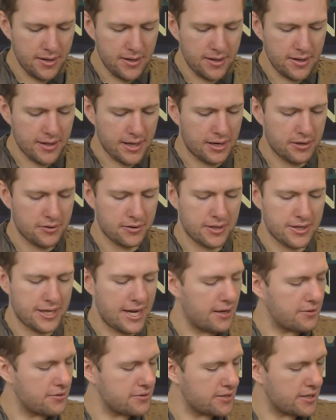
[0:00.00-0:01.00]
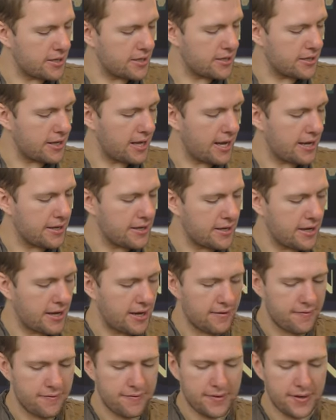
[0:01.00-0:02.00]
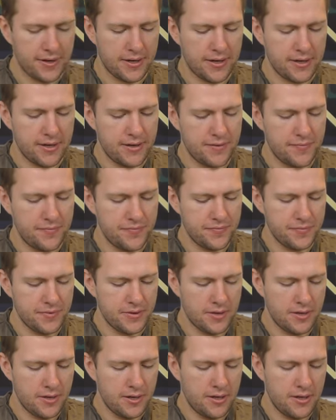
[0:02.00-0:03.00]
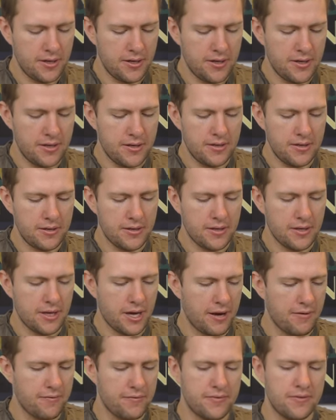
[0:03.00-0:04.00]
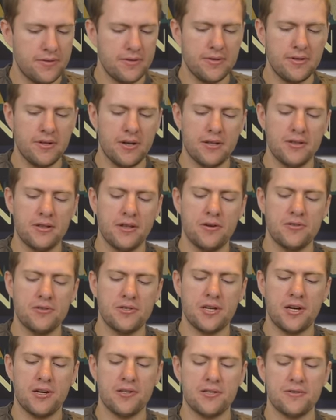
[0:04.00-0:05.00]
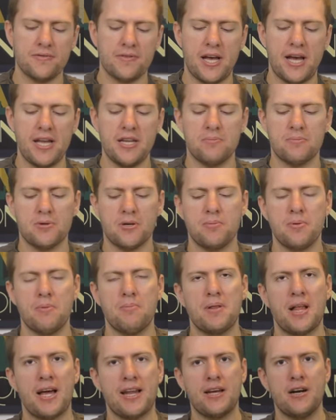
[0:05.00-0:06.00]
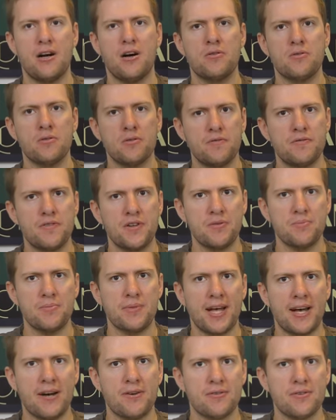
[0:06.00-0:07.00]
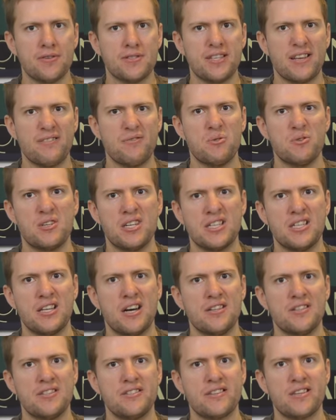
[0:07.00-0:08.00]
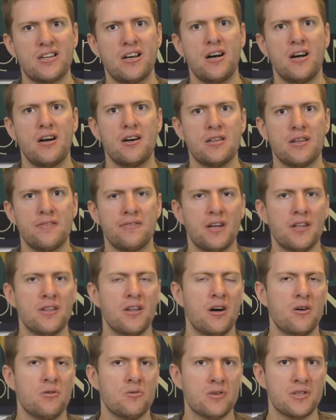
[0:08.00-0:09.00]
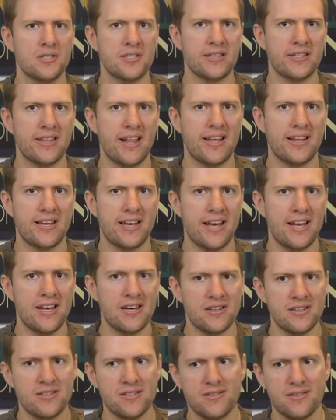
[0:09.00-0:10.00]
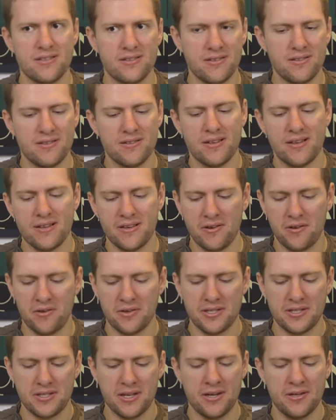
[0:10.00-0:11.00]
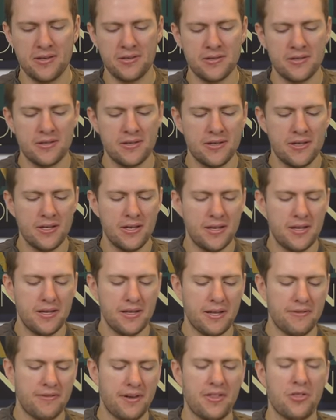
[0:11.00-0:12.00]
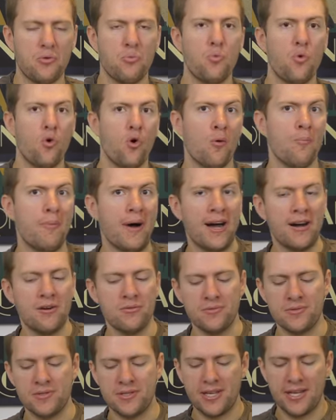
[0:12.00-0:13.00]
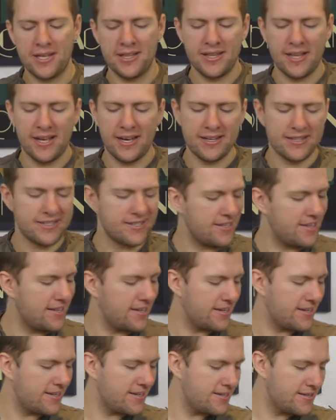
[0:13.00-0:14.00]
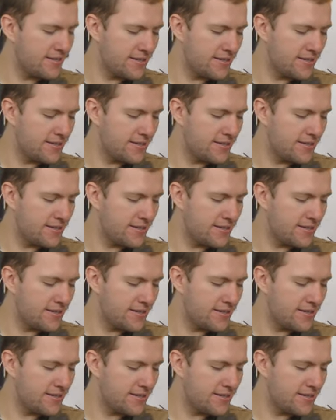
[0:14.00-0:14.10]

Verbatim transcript: And then on the downside of that, you have, uh, you have like no chance of getting a proper Planet Hulk film now, because they've already done Sakaar. They've done Hulk as a gladiator on his own. They've had the Warbound in there. So, ah,